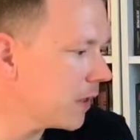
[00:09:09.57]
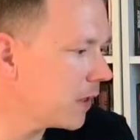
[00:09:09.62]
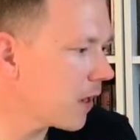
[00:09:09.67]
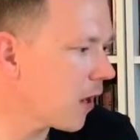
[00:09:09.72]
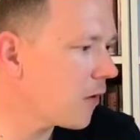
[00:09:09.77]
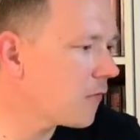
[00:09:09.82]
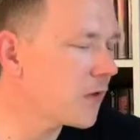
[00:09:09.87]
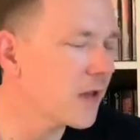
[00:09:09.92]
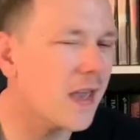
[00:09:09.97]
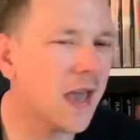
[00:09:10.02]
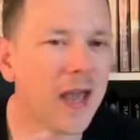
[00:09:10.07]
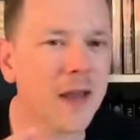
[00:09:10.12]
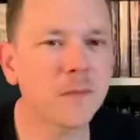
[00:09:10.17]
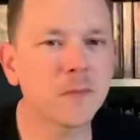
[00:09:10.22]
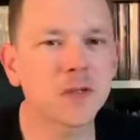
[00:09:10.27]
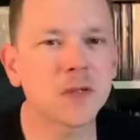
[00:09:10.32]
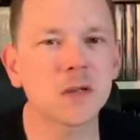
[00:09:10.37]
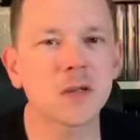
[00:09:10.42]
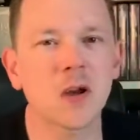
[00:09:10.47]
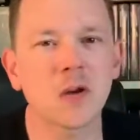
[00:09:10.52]
you know, the
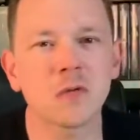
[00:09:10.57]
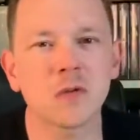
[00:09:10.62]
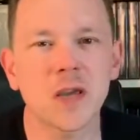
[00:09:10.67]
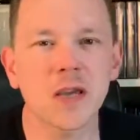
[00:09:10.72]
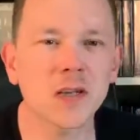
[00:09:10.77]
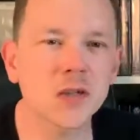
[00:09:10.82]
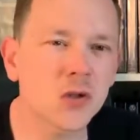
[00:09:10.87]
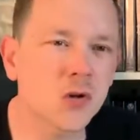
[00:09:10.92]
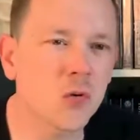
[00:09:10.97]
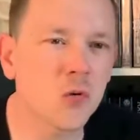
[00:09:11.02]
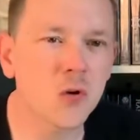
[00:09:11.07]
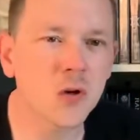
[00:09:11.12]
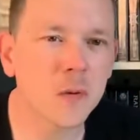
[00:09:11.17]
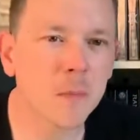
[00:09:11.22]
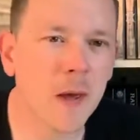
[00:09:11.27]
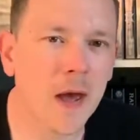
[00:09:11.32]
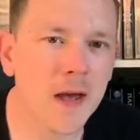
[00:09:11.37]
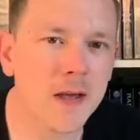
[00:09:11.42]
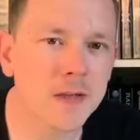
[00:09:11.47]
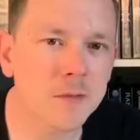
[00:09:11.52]
games that don't get talked
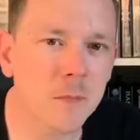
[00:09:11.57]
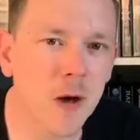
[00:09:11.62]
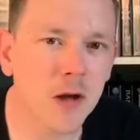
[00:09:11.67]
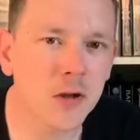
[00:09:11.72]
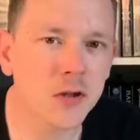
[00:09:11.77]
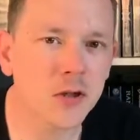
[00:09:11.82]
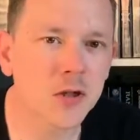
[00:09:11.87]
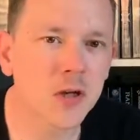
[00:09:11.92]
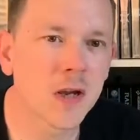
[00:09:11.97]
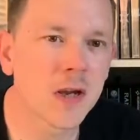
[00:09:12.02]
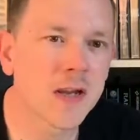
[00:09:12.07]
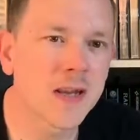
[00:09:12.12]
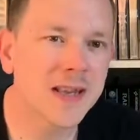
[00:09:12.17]
about as much,